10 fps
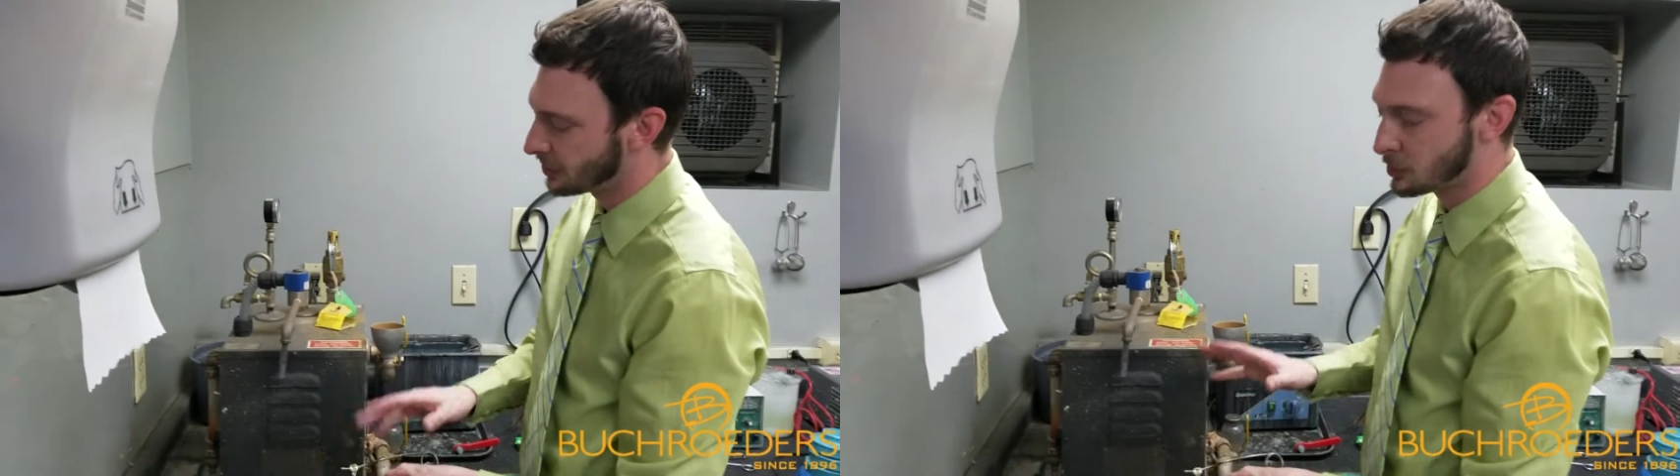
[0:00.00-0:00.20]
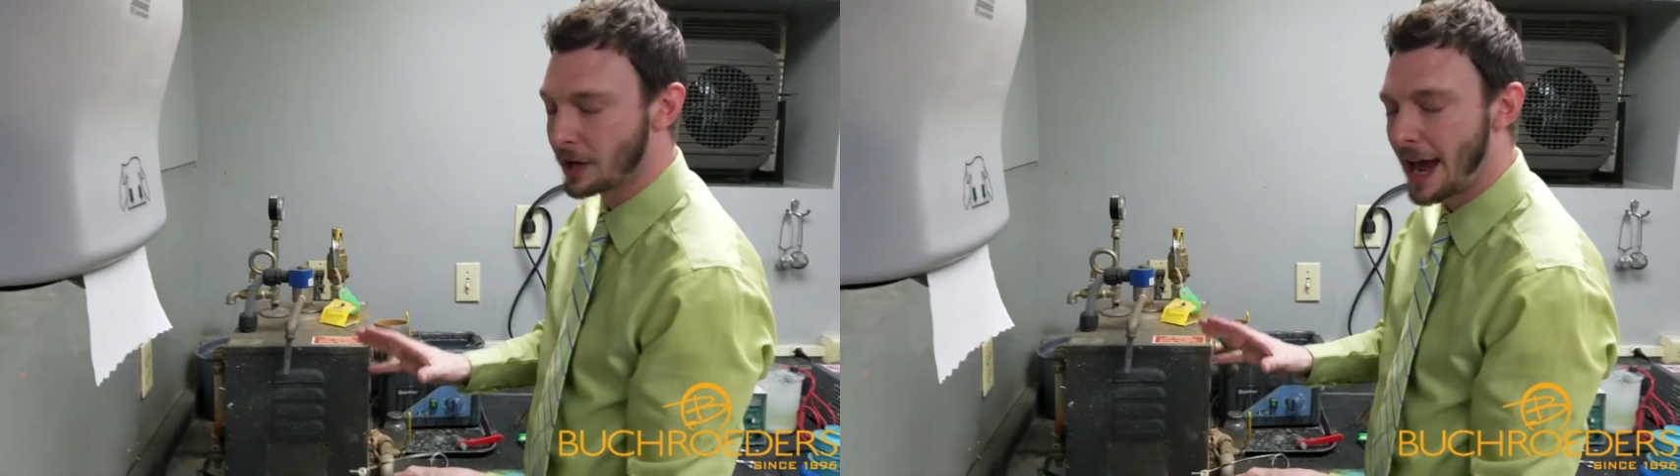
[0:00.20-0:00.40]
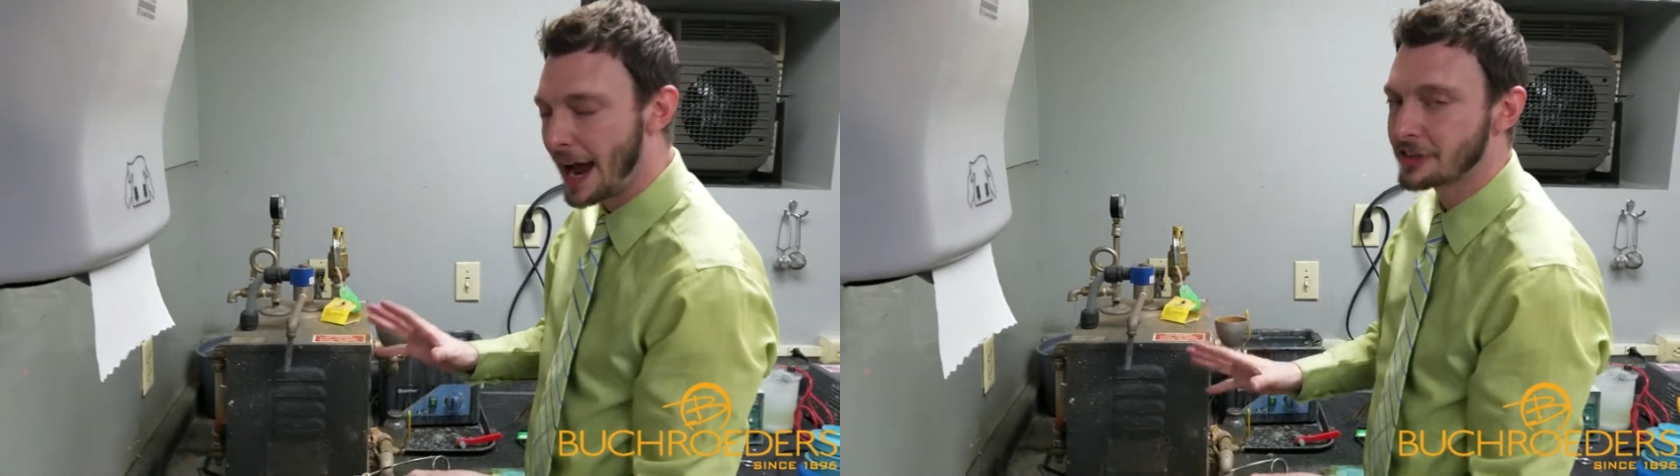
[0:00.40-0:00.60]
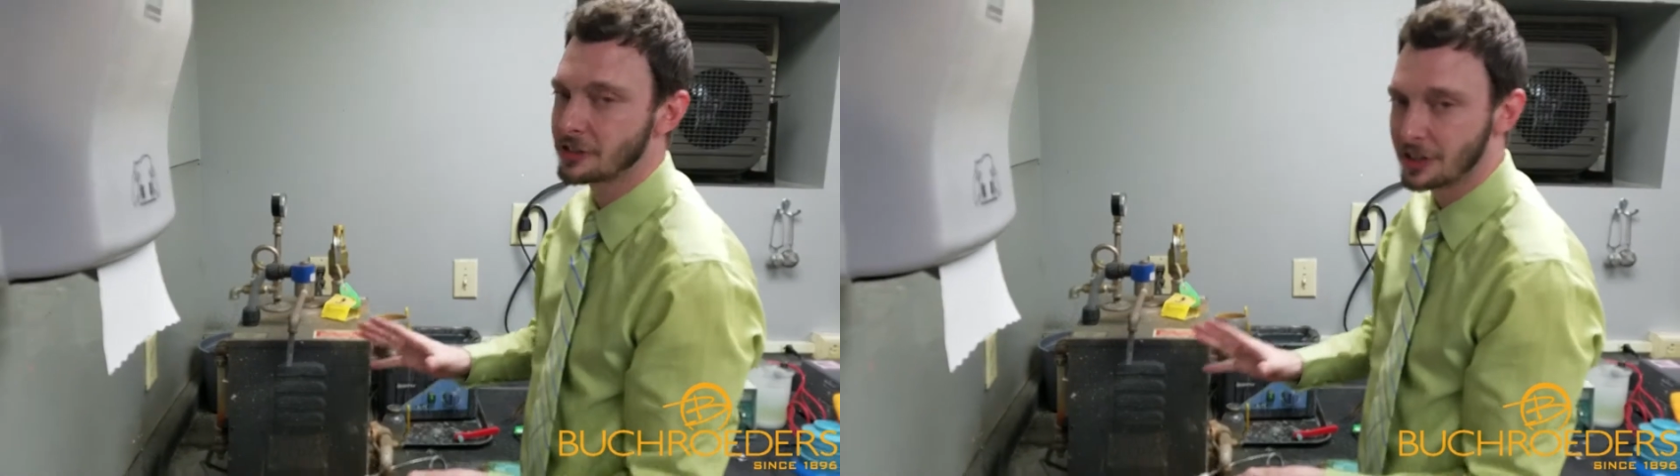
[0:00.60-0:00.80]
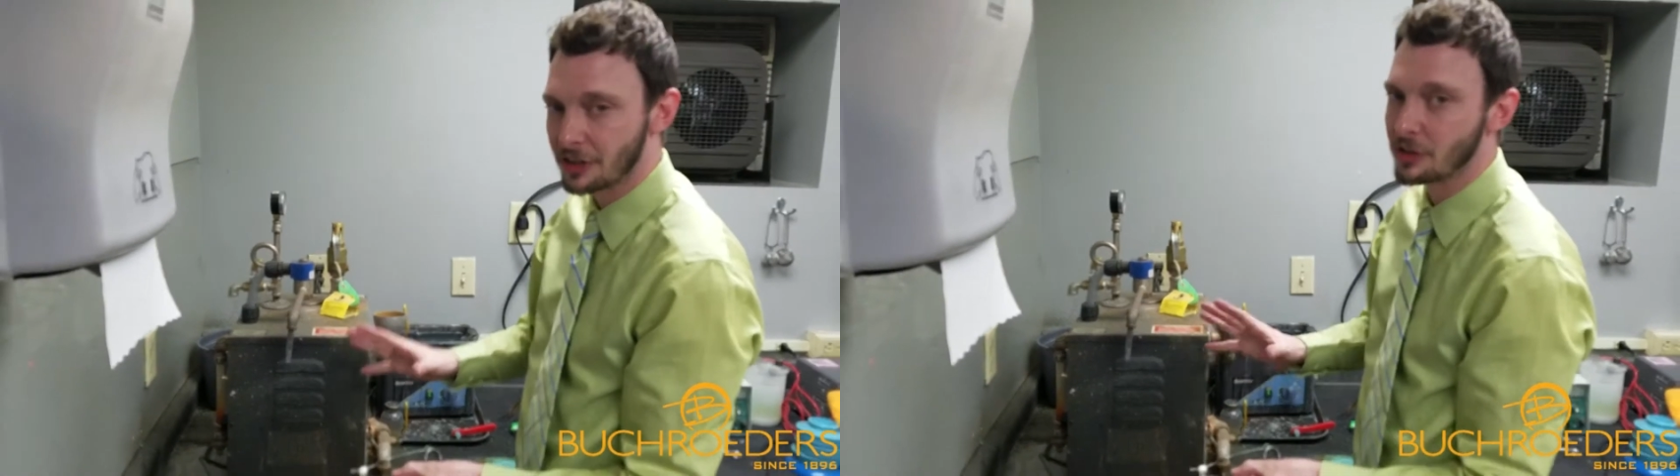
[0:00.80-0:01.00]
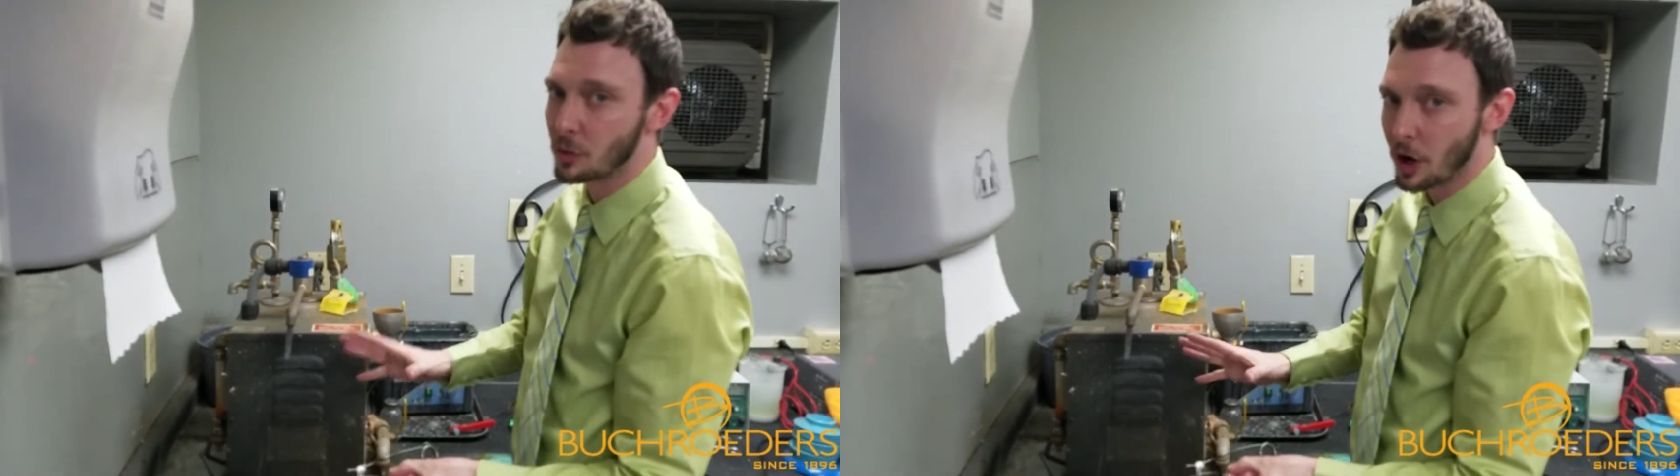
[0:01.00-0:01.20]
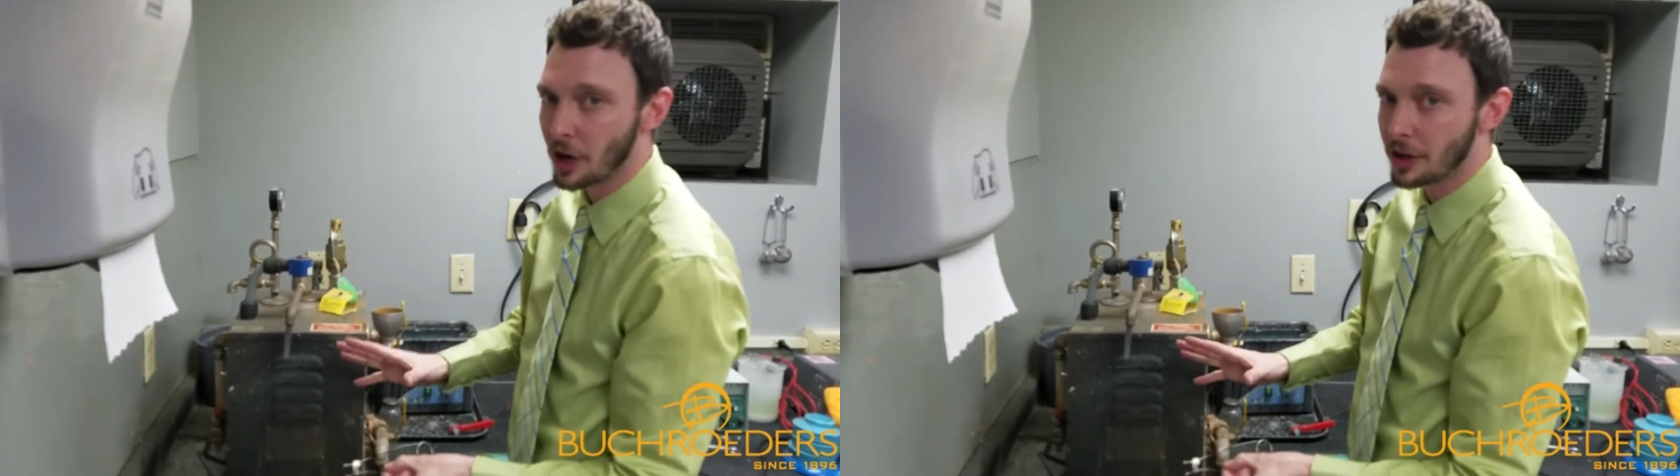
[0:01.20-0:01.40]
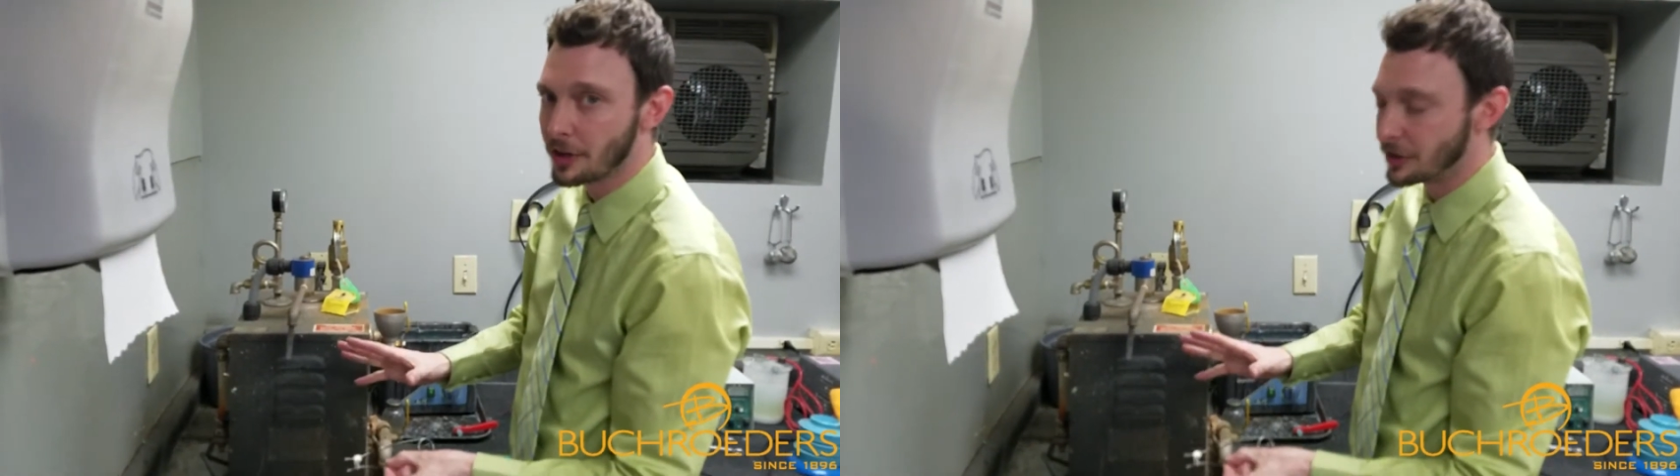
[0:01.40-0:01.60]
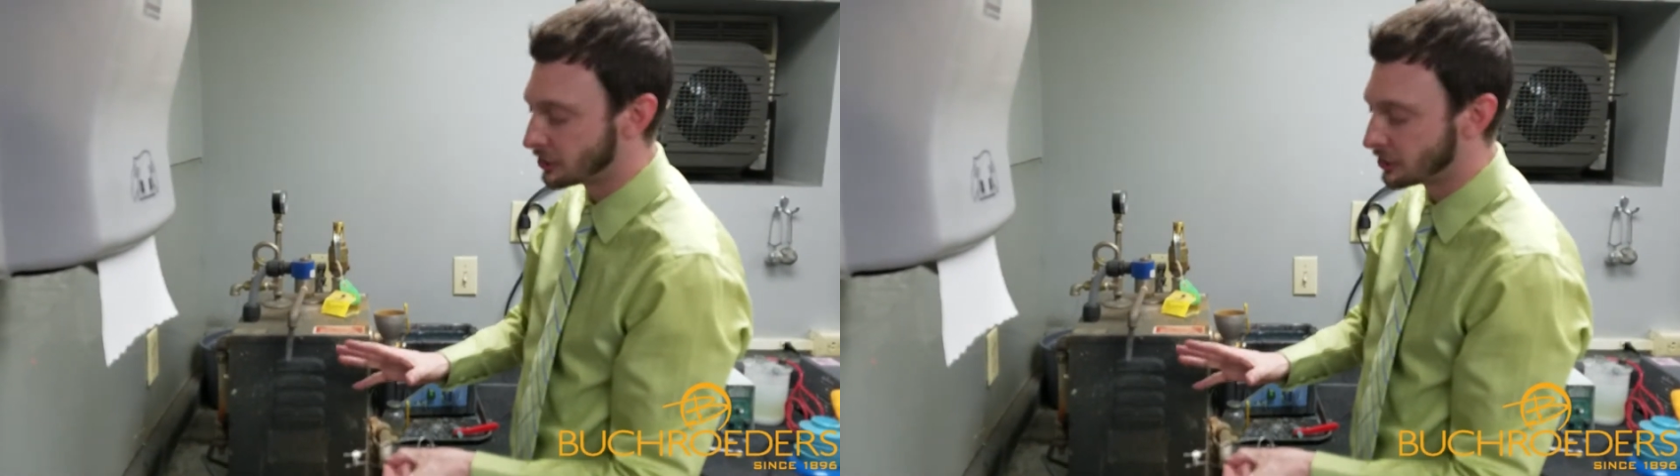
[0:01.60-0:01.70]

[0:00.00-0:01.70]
is what actually does the work.